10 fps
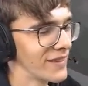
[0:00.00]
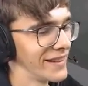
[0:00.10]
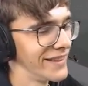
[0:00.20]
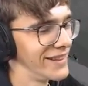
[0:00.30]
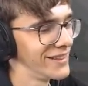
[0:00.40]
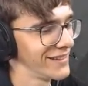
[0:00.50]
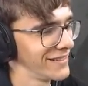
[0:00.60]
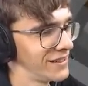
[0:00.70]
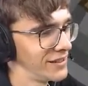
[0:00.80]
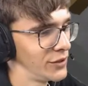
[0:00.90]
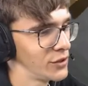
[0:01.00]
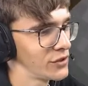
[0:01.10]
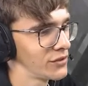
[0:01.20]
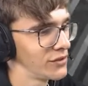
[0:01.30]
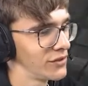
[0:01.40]
No? You
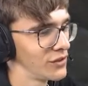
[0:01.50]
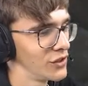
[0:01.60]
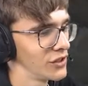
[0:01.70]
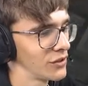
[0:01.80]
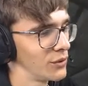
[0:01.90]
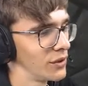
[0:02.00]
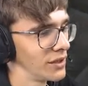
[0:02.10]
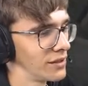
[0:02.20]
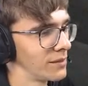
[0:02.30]
should not Google it.